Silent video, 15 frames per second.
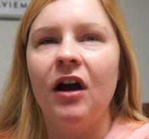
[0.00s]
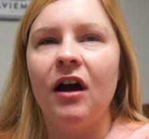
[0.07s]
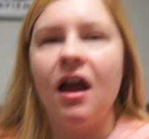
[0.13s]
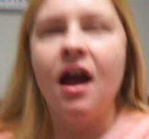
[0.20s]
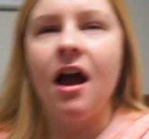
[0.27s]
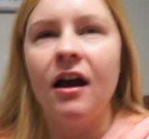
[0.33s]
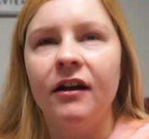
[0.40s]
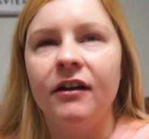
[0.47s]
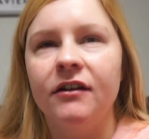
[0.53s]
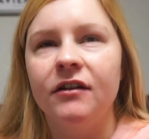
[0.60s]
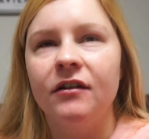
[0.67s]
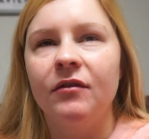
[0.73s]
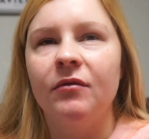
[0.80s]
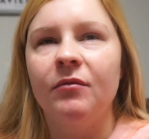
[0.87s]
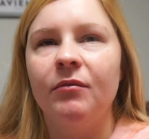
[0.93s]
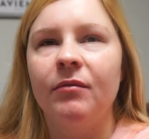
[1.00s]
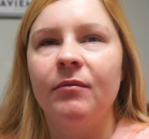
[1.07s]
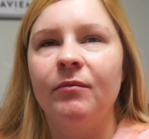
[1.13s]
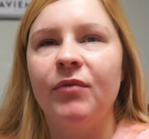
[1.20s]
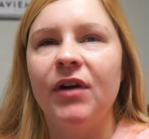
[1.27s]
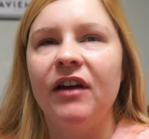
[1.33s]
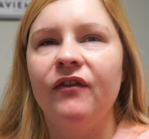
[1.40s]
I had
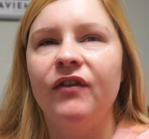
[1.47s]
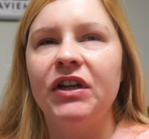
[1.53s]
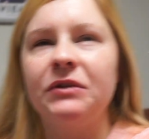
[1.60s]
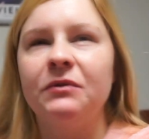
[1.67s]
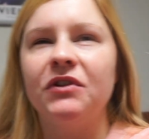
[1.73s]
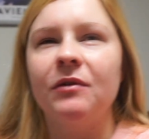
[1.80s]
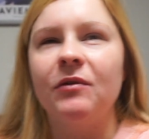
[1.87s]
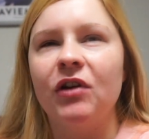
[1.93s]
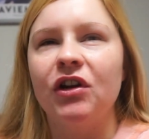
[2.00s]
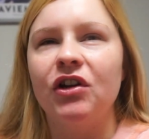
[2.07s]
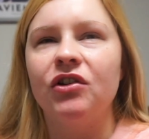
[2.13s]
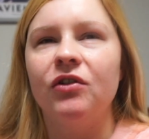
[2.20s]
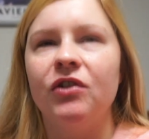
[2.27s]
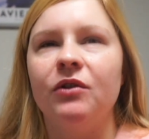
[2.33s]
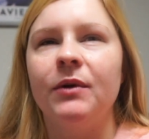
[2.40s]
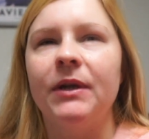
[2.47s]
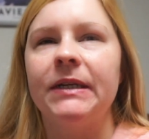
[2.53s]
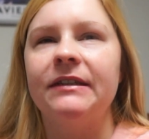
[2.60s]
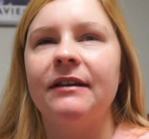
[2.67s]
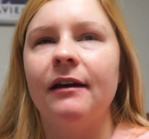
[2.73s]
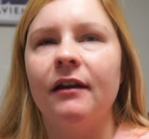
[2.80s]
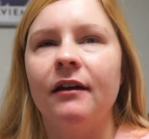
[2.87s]
breakfast, which I'm going to show you in a
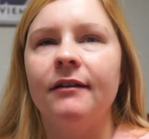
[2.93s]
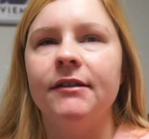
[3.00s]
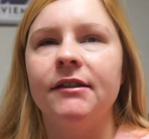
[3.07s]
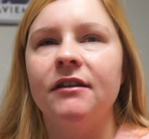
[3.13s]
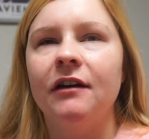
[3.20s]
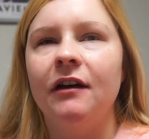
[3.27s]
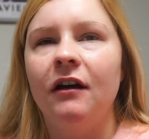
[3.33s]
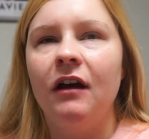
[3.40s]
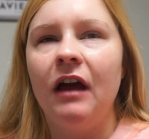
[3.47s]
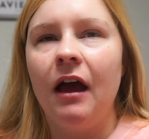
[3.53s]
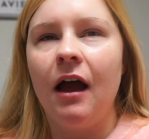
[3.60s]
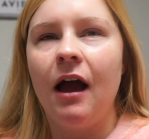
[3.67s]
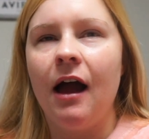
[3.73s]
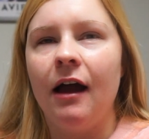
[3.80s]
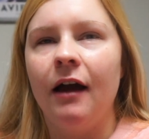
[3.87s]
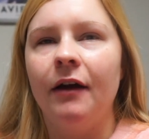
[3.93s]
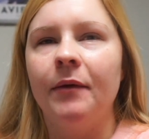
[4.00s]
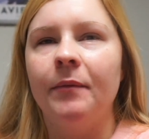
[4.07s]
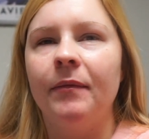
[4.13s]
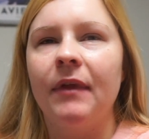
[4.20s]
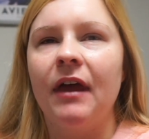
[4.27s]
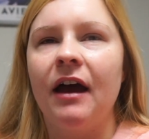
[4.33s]
second. And
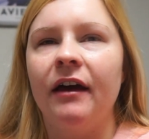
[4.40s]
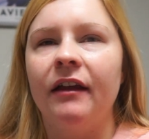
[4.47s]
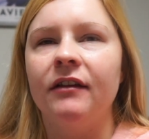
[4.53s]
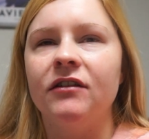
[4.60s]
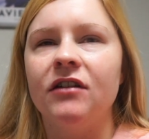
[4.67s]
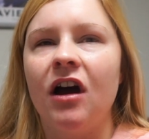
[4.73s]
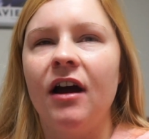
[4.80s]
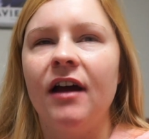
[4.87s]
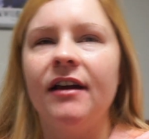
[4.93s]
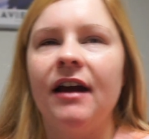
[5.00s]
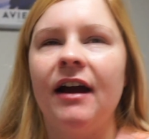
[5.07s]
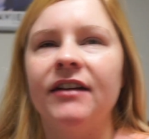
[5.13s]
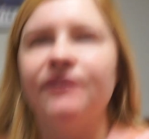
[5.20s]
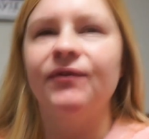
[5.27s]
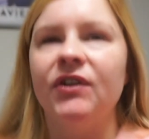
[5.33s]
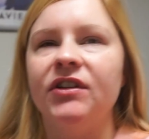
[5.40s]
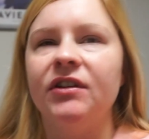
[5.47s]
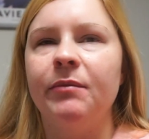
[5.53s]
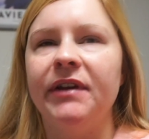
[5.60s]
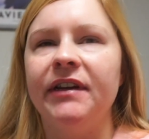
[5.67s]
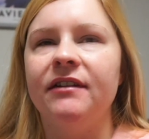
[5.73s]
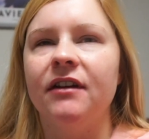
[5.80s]
I asked for it
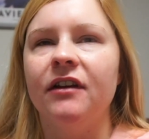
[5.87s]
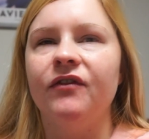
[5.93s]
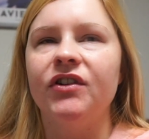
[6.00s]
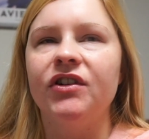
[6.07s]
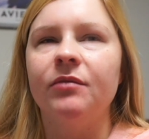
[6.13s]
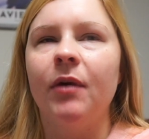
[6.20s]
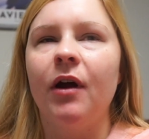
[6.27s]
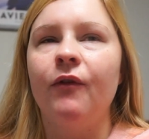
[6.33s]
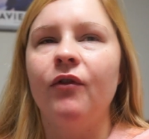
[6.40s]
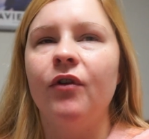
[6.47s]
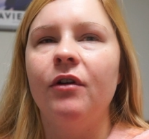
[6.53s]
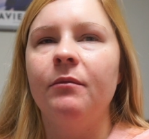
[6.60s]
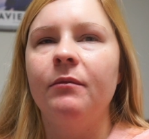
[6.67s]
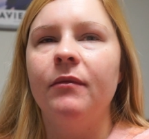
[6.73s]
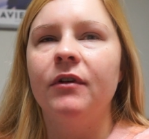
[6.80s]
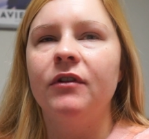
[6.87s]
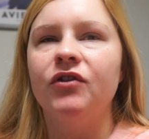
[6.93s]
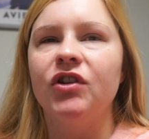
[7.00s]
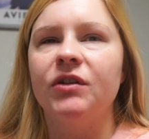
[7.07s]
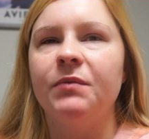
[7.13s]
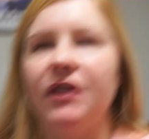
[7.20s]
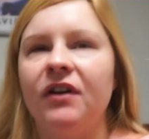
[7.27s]
to be delivered to my room
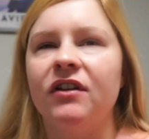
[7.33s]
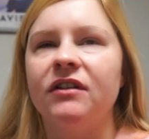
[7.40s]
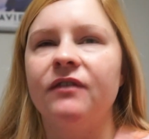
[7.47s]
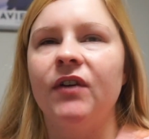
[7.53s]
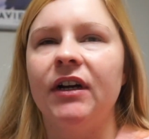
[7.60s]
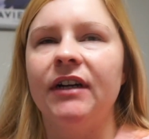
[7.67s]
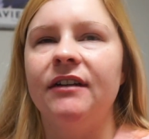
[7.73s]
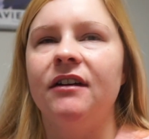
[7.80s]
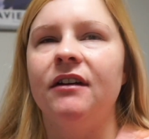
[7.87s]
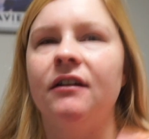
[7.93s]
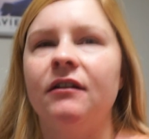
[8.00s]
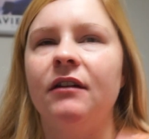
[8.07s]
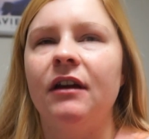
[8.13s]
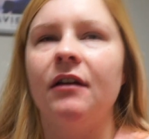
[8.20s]
just because of Ida.